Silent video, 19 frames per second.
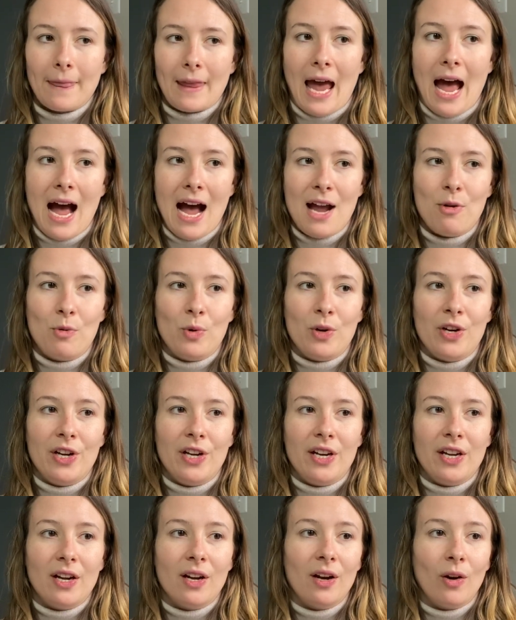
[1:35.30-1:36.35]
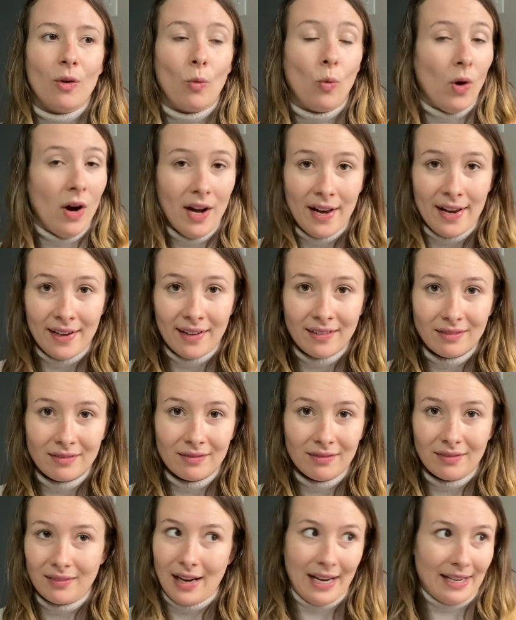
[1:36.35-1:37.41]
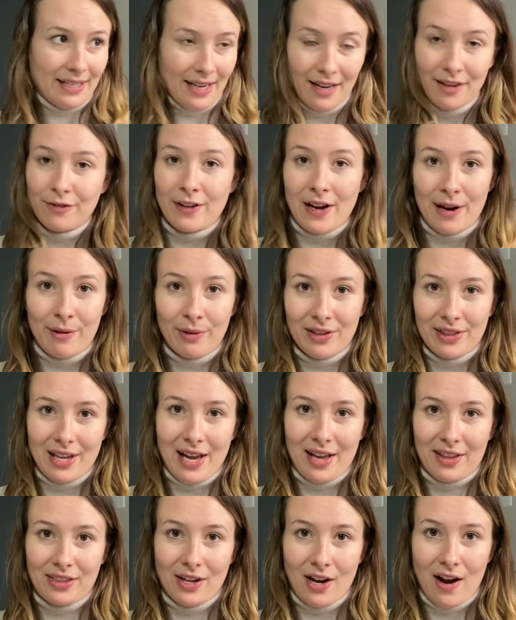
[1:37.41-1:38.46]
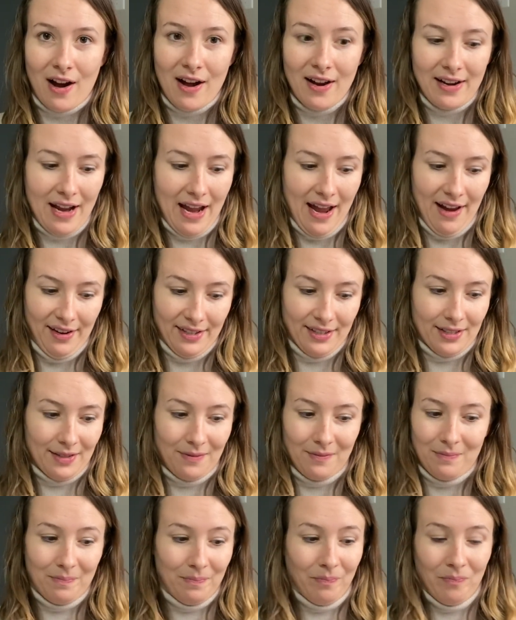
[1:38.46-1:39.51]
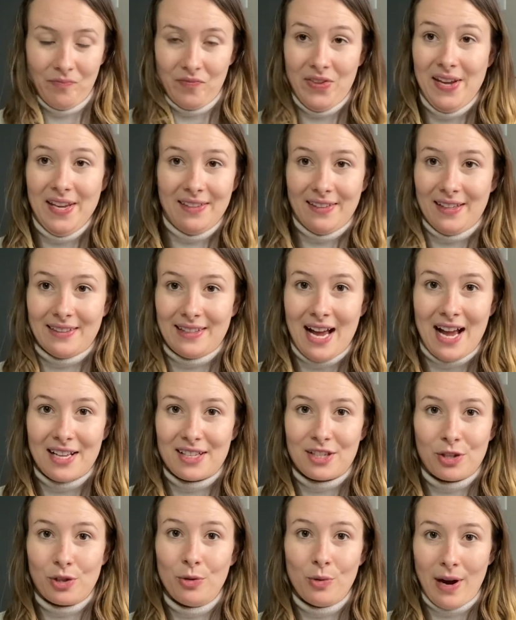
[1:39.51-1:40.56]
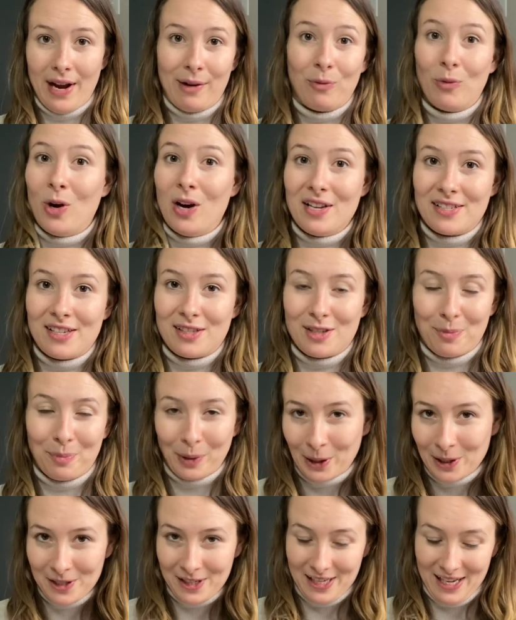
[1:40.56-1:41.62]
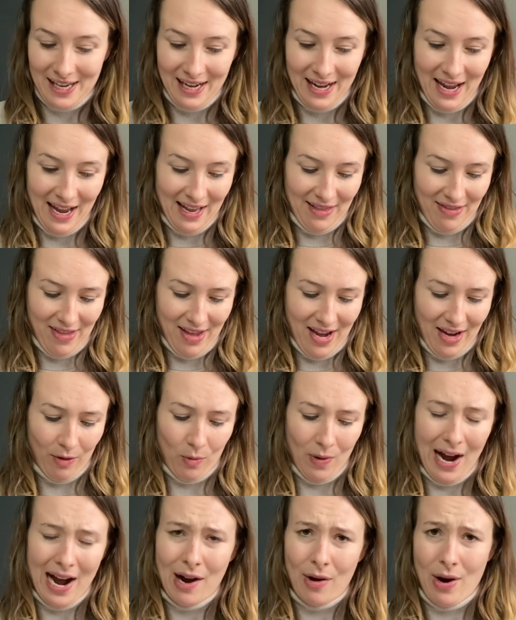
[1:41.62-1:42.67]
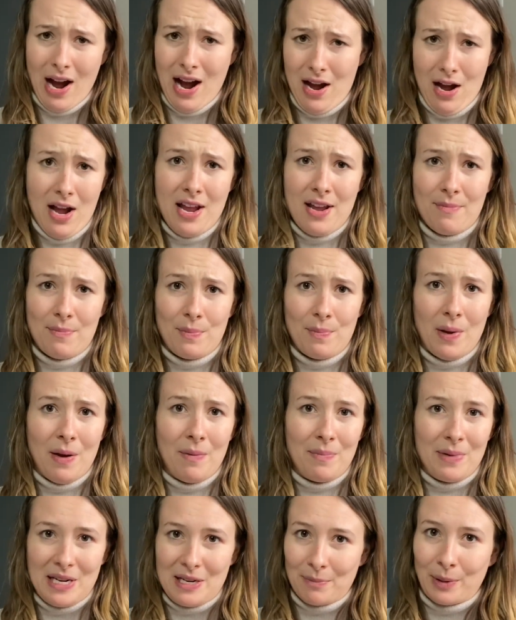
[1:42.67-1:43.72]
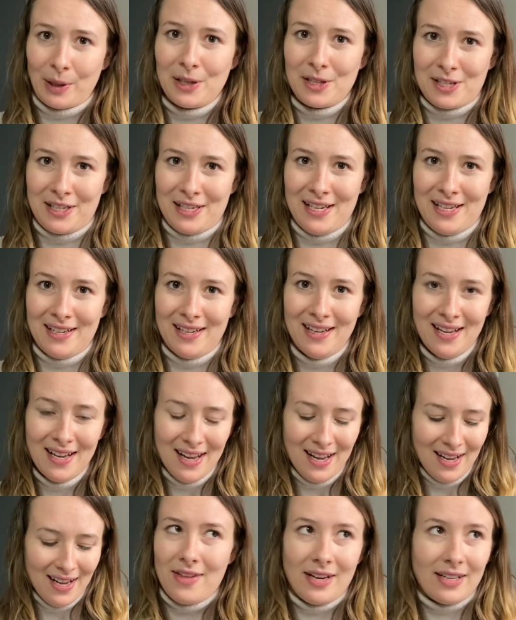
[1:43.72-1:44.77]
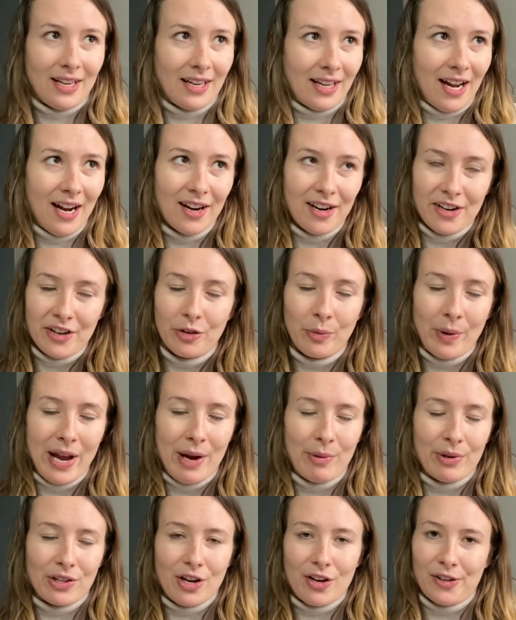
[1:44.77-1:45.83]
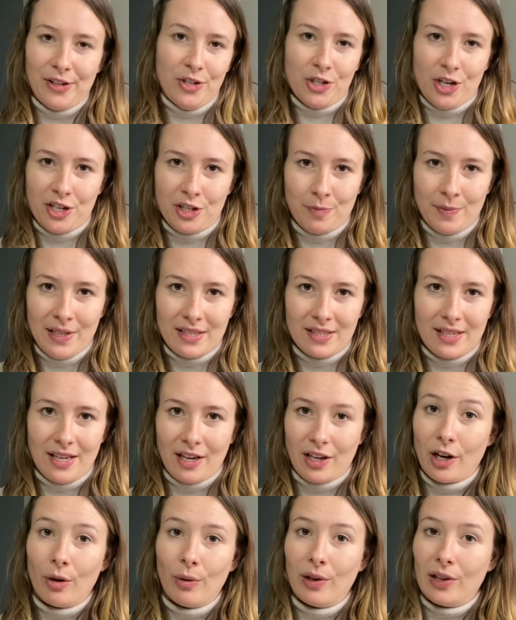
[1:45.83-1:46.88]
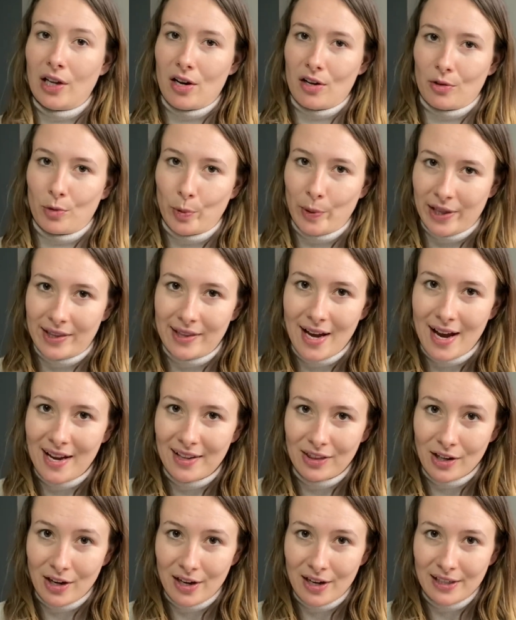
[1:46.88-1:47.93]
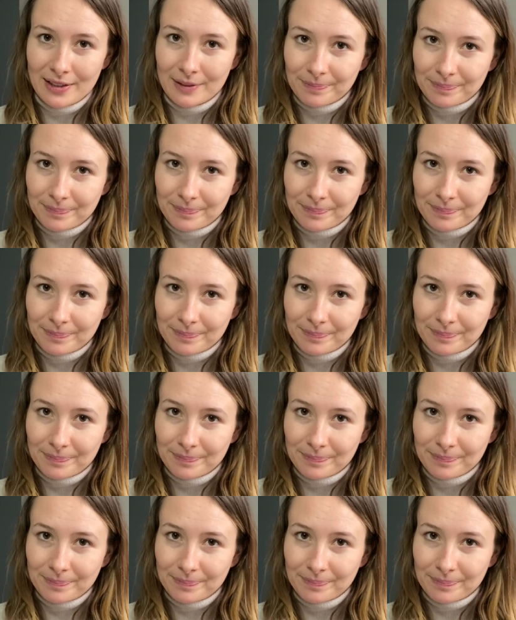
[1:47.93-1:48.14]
I would, one, identify with that thought and think that that's who I was as a person and think, wow, I'm a mean person, and get carried away with all the judgments that go along with that thought.